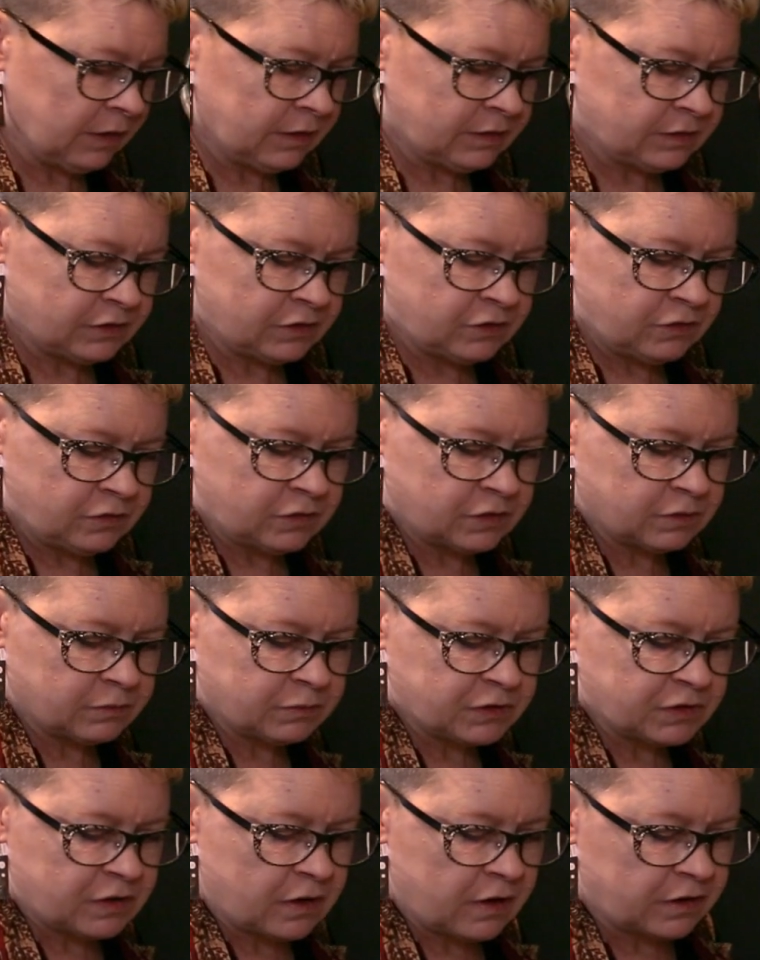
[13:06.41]
let's do
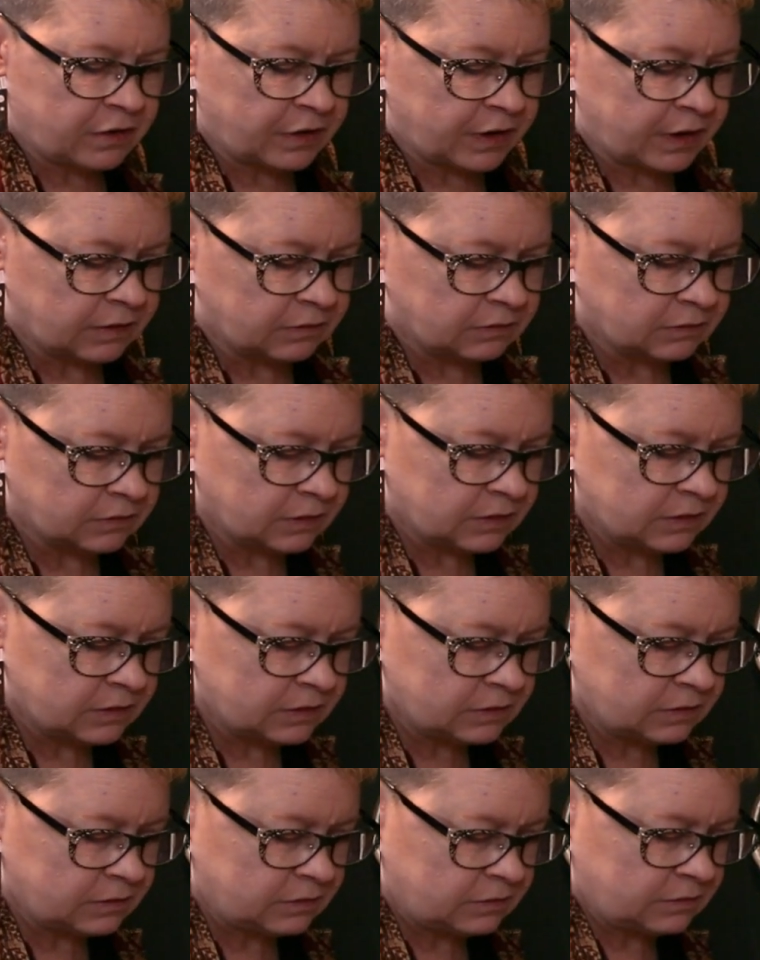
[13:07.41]
some soldering.
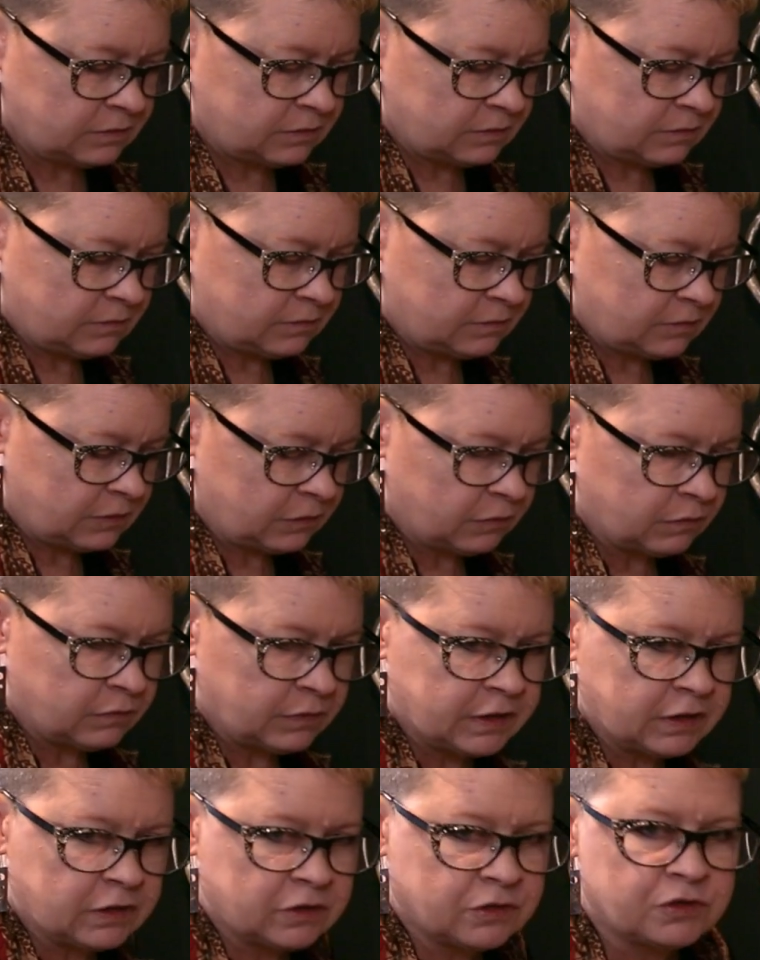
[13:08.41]
That's the
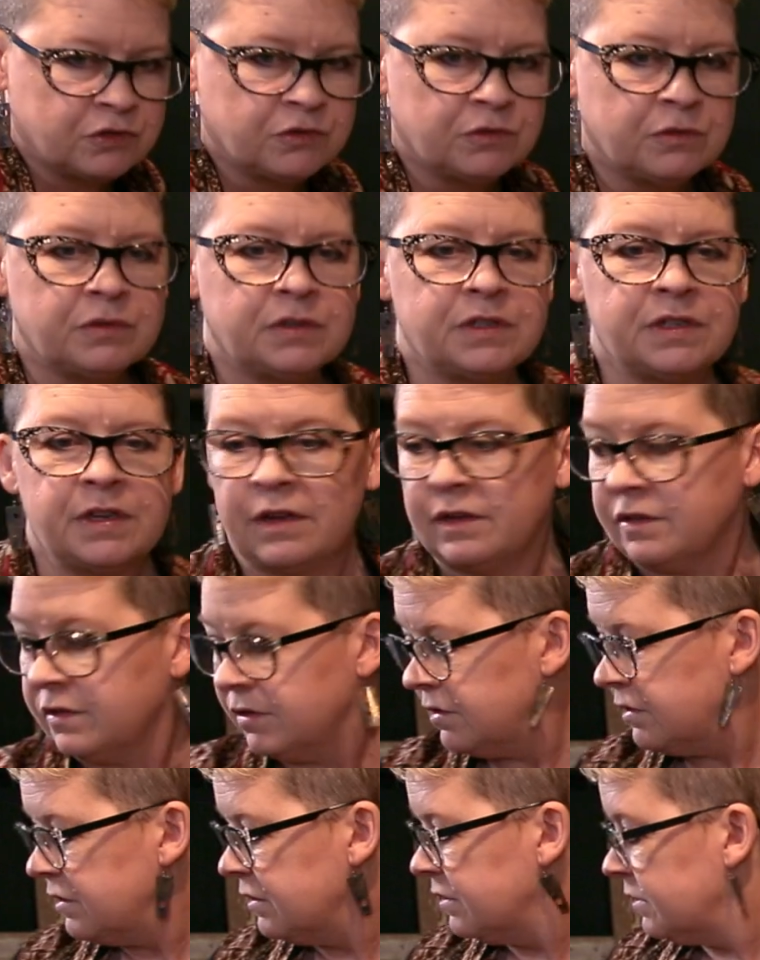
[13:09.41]
real true
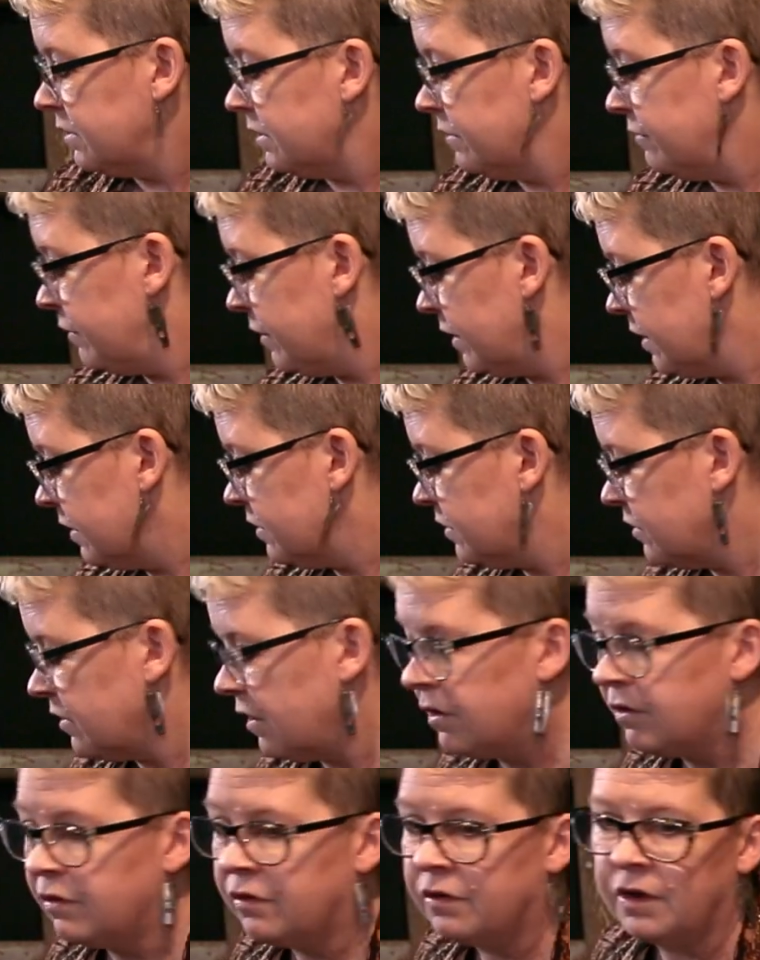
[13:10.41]
test, is if we can
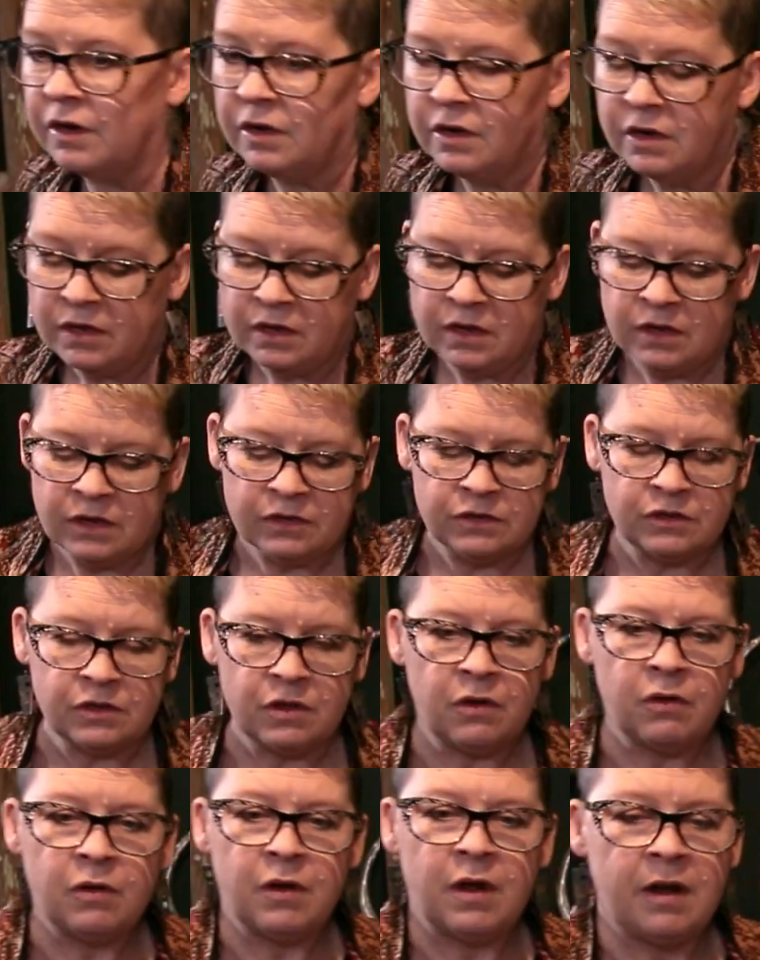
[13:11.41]
solder or not.
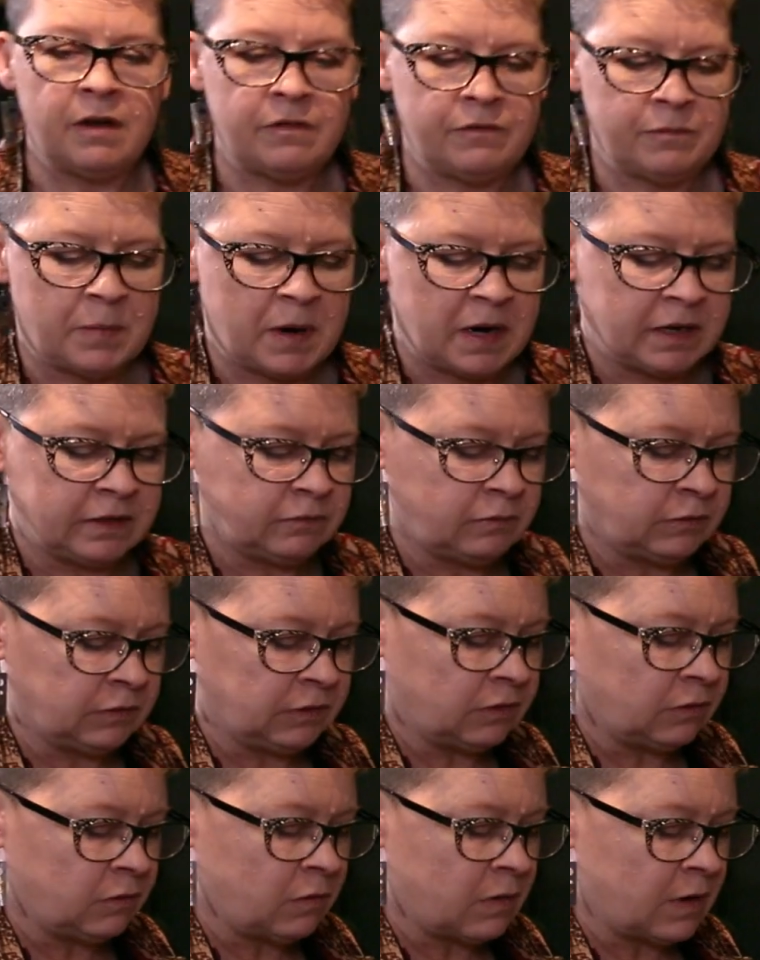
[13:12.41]
So of my
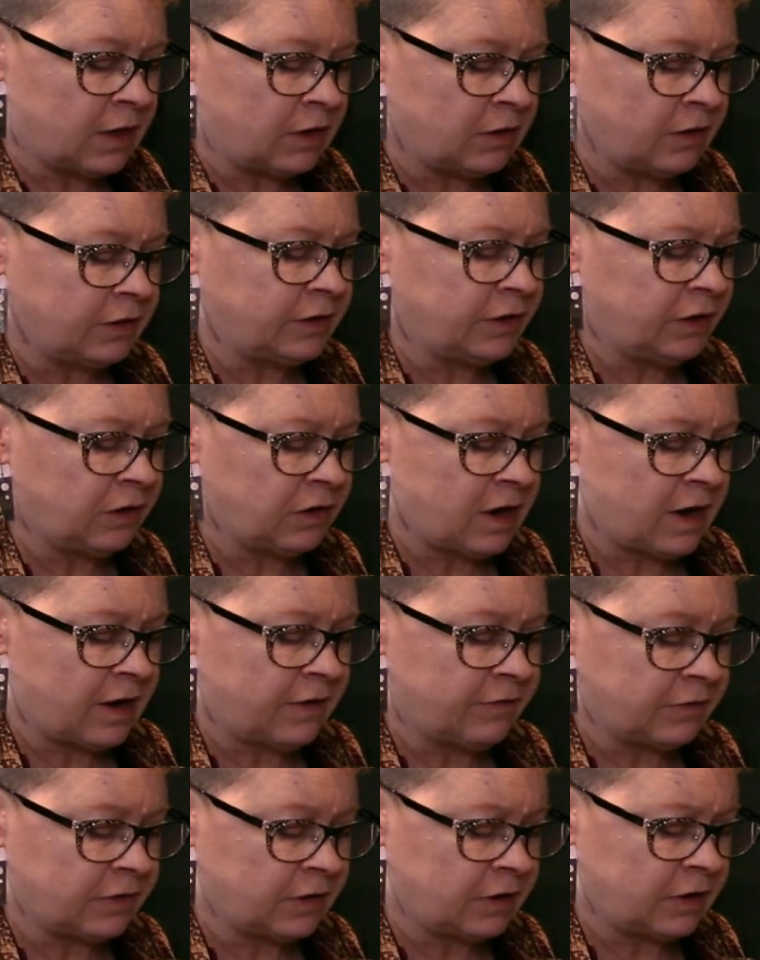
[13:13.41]
little wire here,
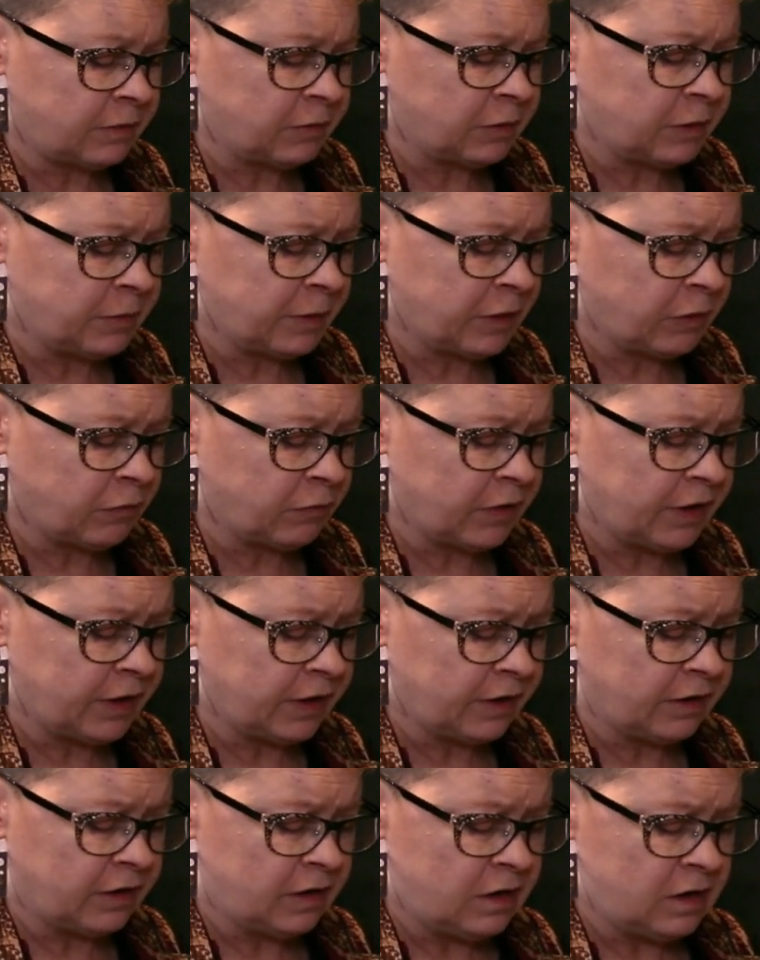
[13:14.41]
I'm gonna make a
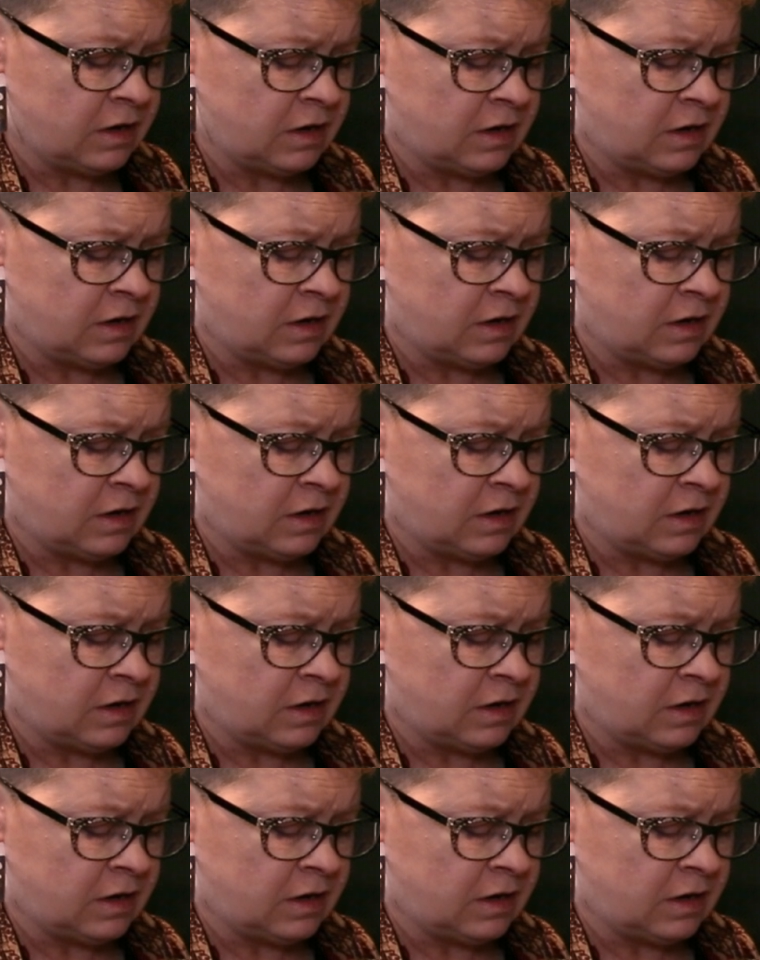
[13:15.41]
ring,